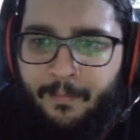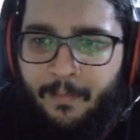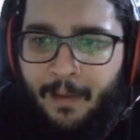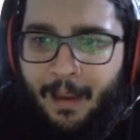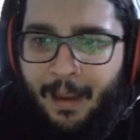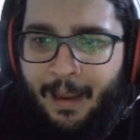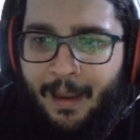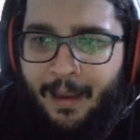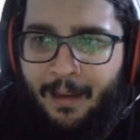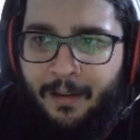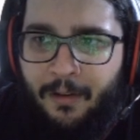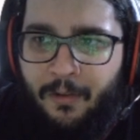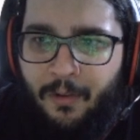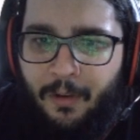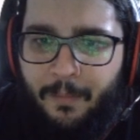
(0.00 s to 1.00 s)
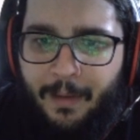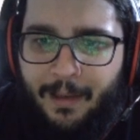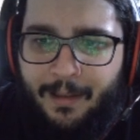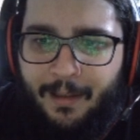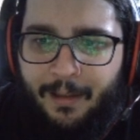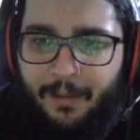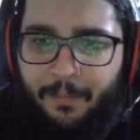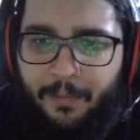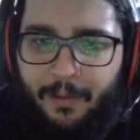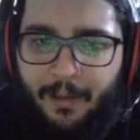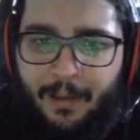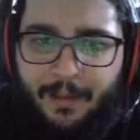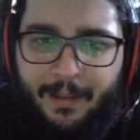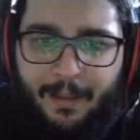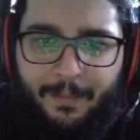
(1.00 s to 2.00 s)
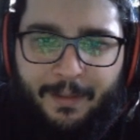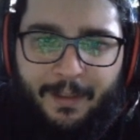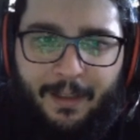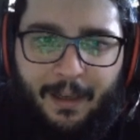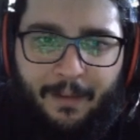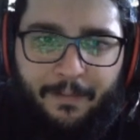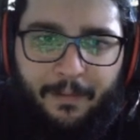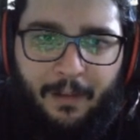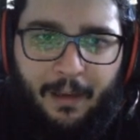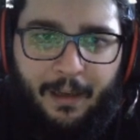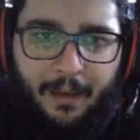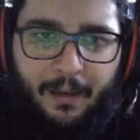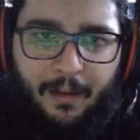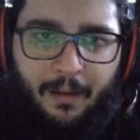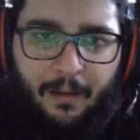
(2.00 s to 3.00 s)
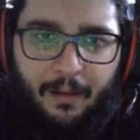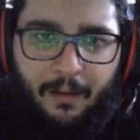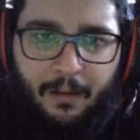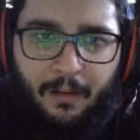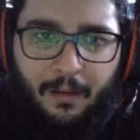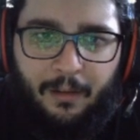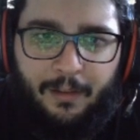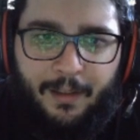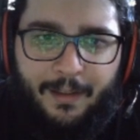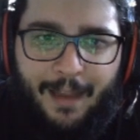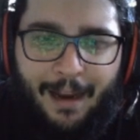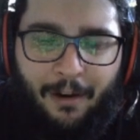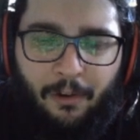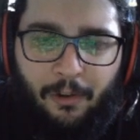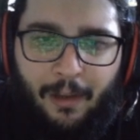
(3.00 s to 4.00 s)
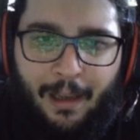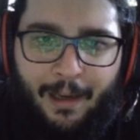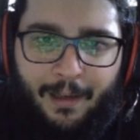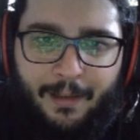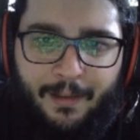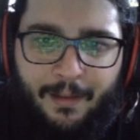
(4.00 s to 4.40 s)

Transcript: And you could basically play some stuff like Cultist Acolyte.